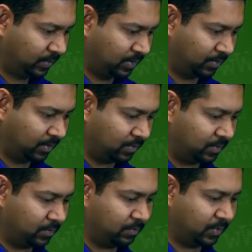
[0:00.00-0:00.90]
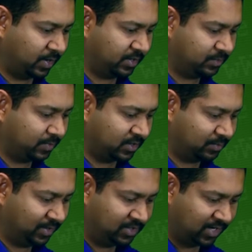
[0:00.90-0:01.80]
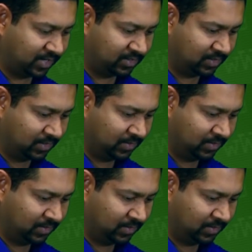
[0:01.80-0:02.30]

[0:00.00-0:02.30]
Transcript: There we go. Oh, our Xbox page has